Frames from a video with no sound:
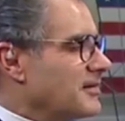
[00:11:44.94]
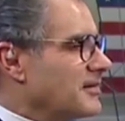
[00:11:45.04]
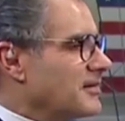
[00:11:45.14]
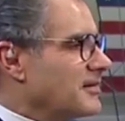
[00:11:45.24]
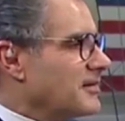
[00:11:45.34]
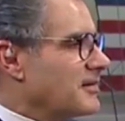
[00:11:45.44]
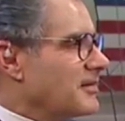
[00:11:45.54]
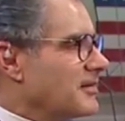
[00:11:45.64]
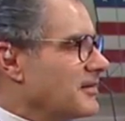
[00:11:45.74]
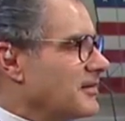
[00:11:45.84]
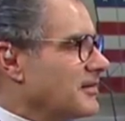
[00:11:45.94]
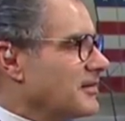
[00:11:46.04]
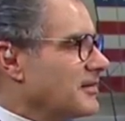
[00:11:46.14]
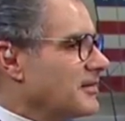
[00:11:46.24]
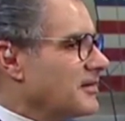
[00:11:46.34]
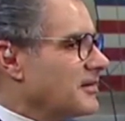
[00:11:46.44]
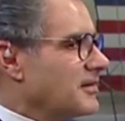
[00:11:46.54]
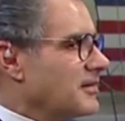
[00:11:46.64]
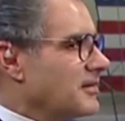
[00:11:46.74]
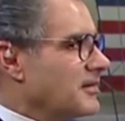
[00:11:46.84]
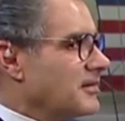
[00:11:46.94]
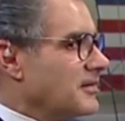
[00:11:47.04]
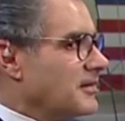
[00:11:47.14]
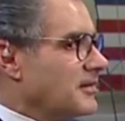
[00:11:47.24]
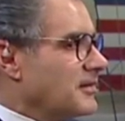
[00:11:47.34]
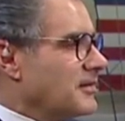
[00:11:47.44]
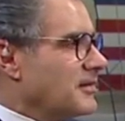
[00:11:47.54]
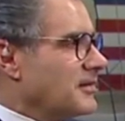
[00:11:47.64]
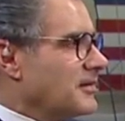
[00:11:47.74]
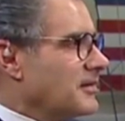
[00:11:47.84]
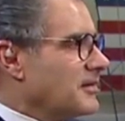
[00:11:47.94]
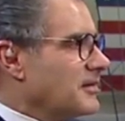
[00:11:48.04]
(silent)